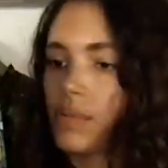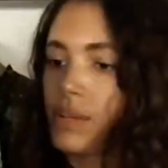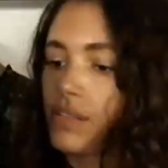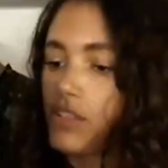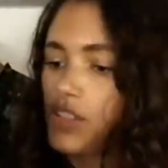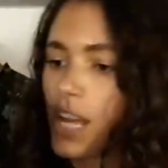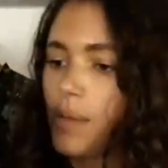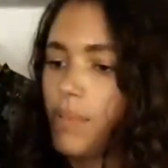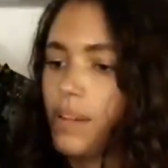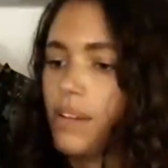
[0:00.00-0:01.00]
bit of
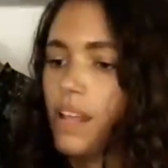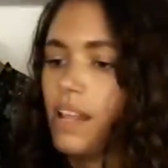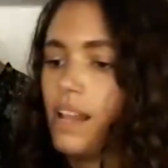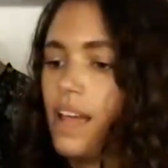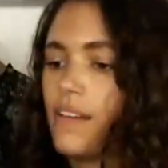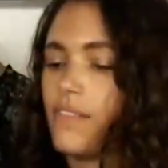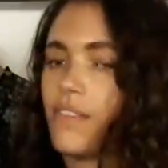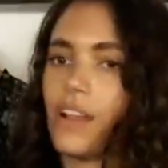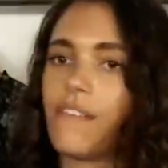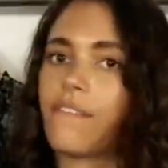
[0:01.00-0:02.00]
shape and have a
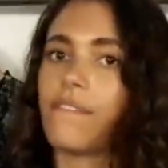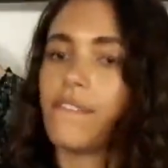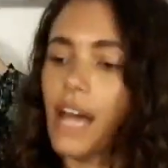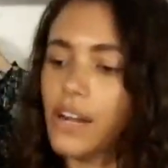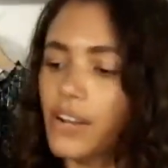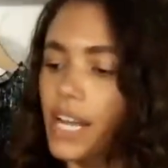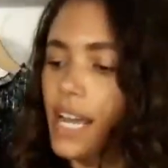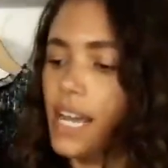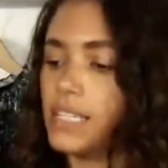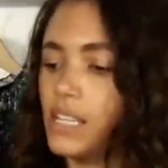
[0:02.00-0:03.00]
very
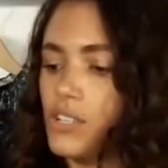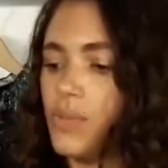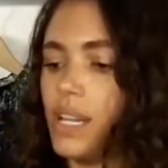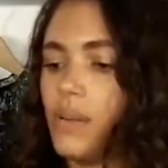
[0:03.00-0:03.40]
flattering, accentuated